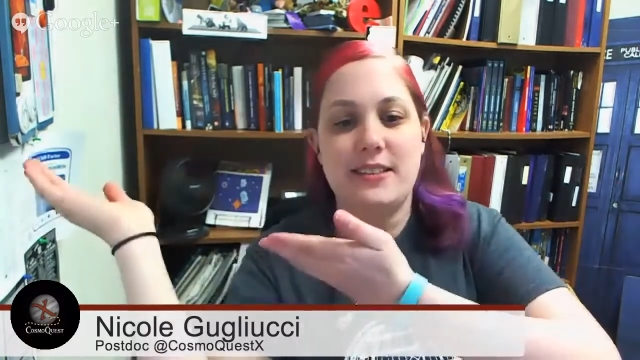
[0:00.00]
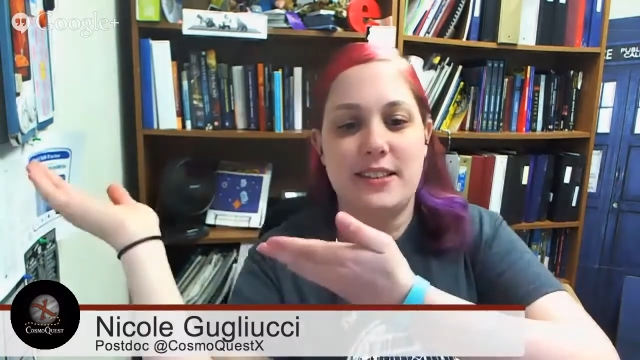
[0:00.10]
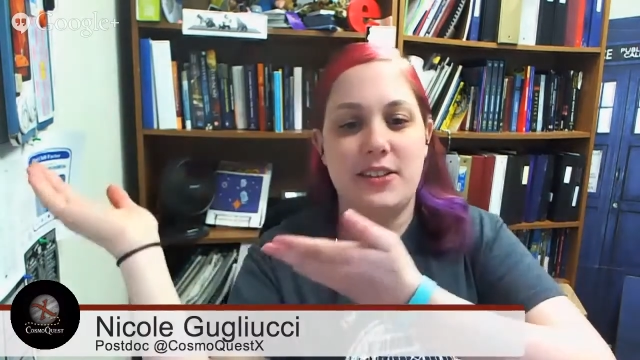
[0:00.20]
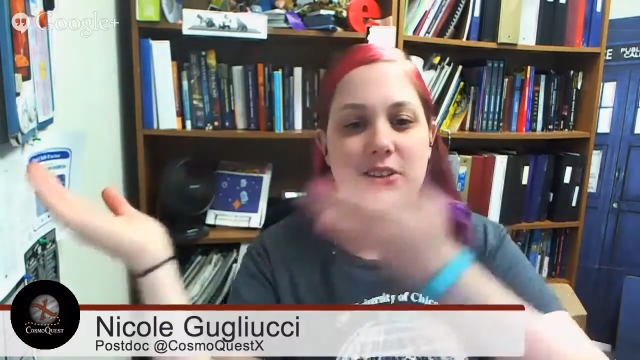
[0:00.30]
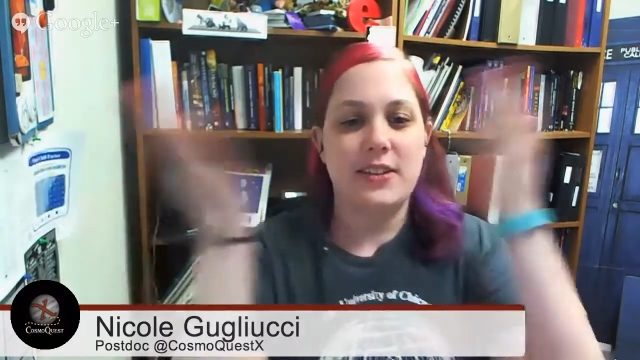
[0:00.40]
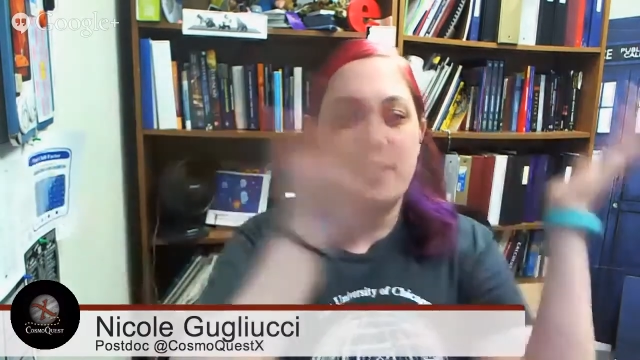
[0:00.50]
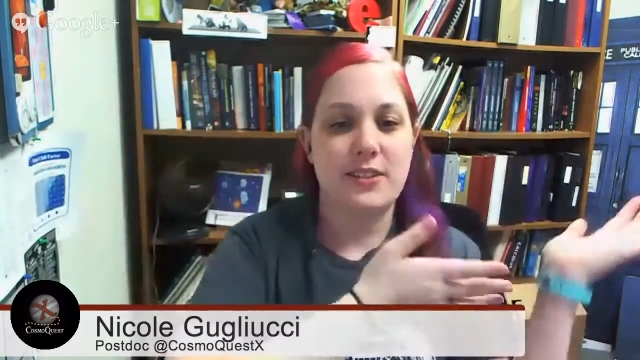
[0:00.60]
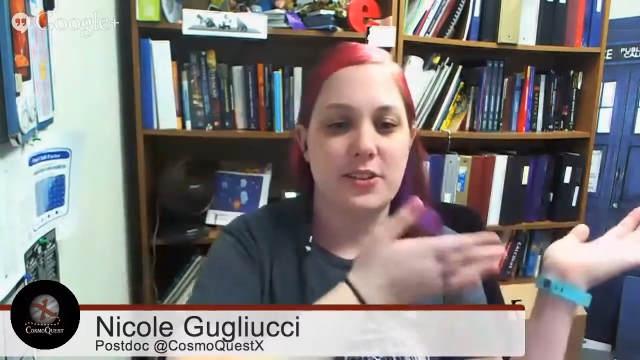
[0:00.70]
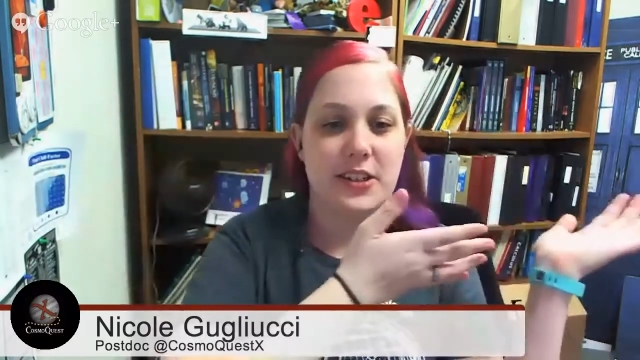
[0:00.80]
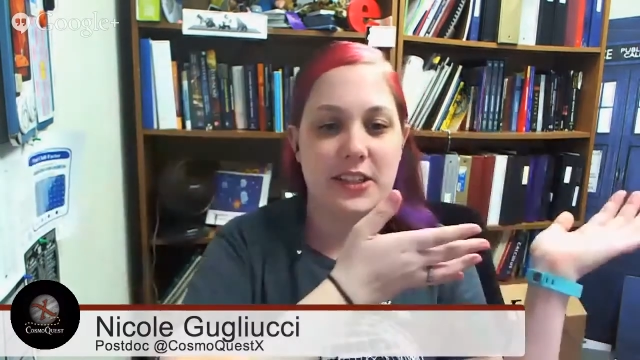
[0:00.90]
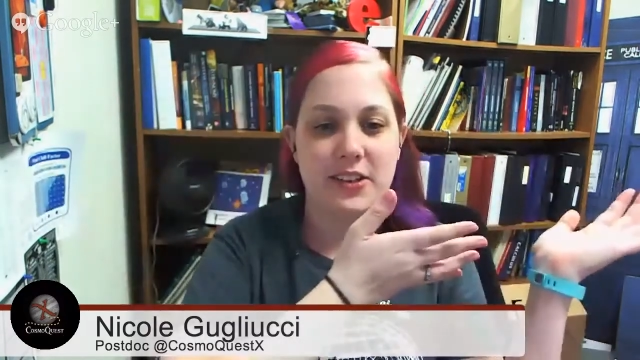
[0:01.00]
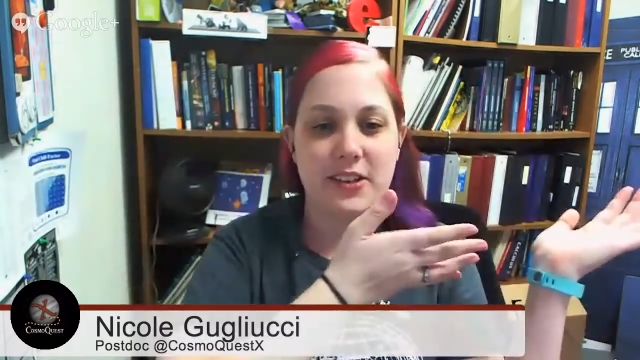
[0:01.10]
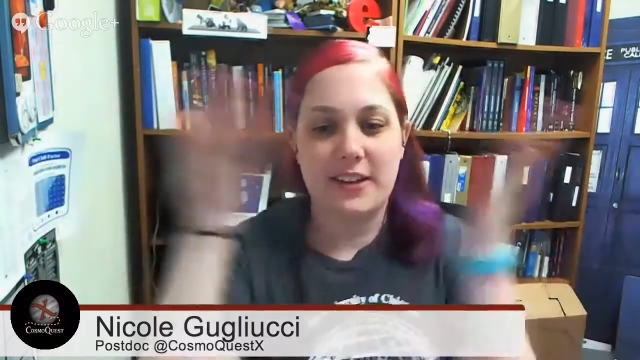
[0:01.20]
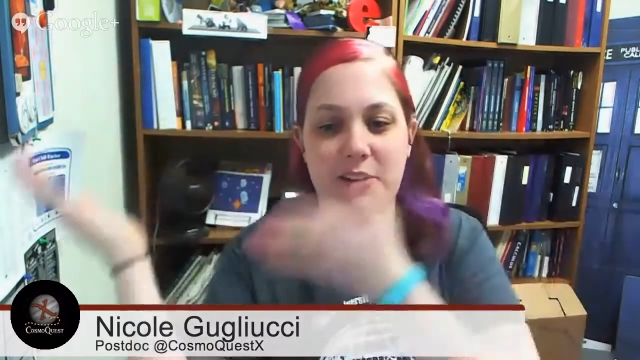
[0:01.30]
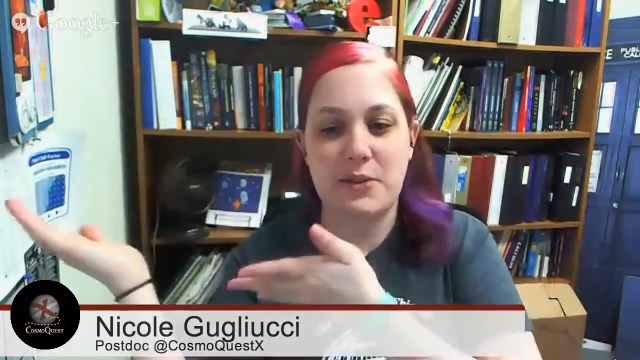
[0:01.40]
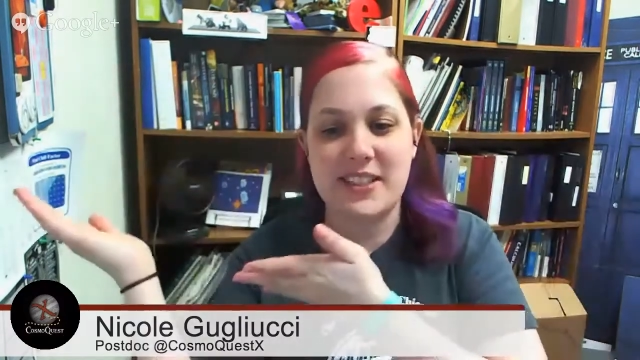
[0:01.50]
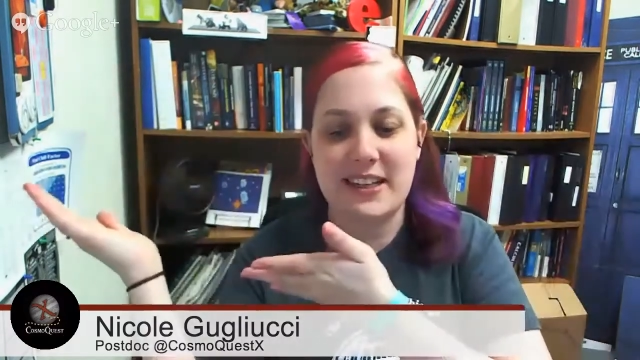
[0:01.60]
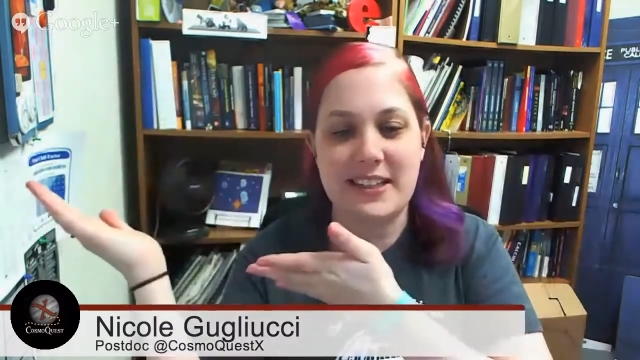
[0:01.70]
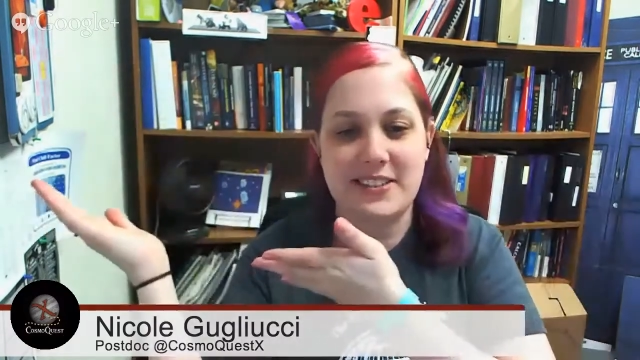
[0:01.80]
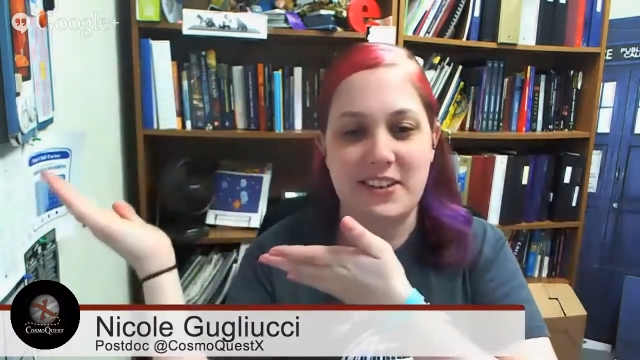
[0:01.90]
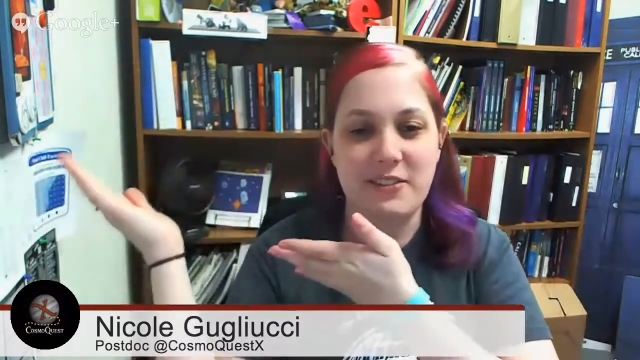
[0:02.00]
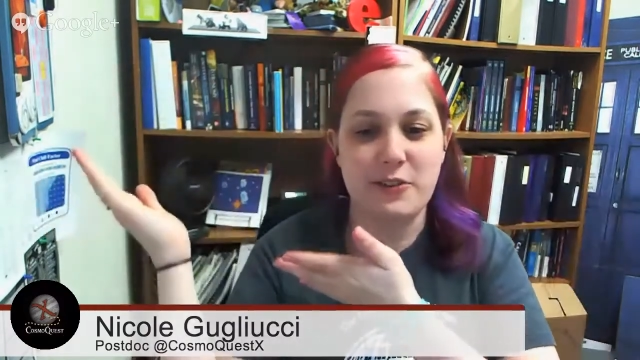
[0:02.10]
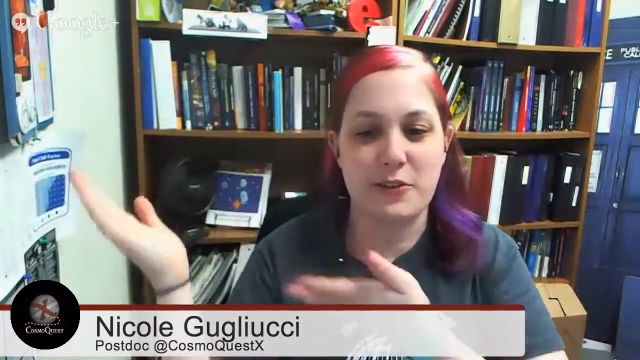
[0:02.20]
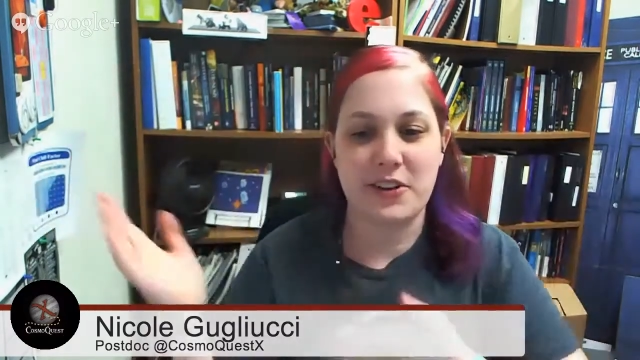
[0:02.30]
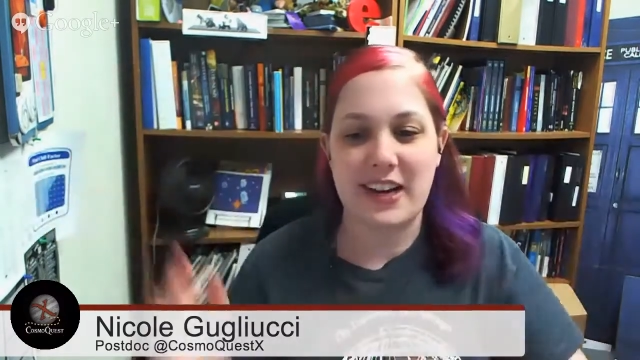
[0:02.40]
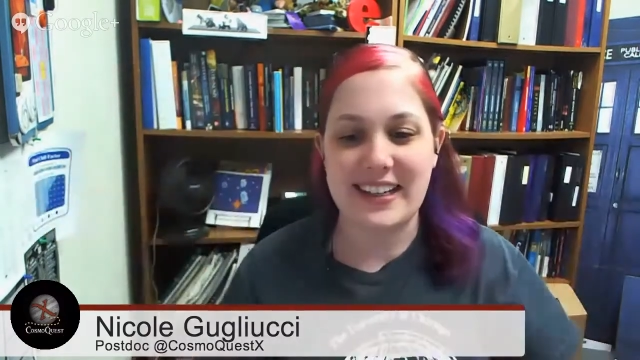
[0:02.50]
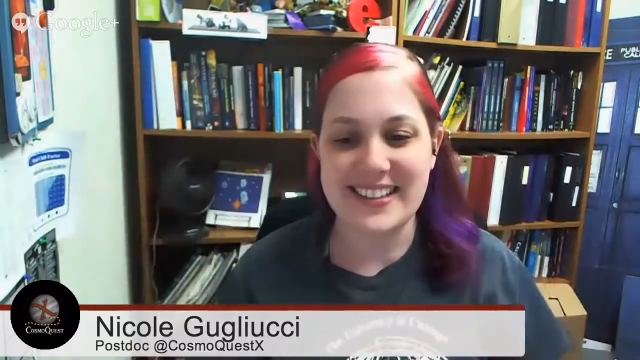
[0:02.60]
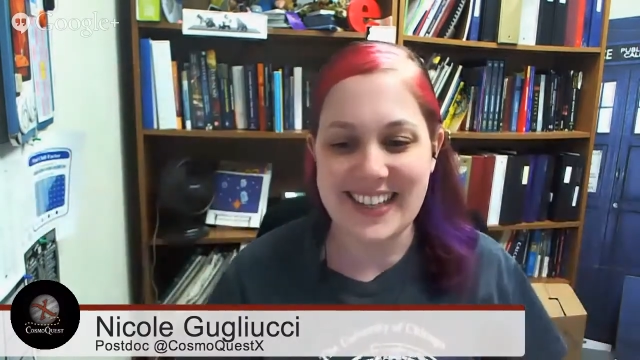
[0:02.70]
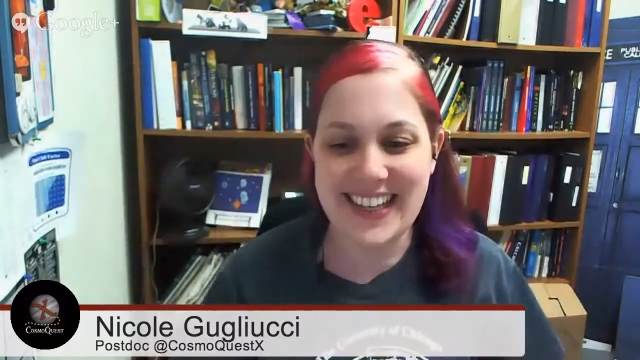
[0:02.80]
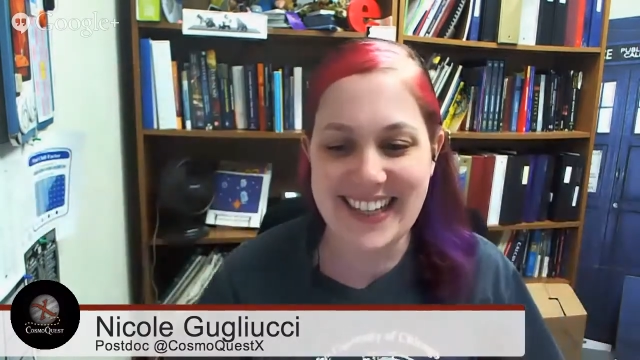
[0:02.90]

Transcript: here or here. I don't know what side he's on for you guys.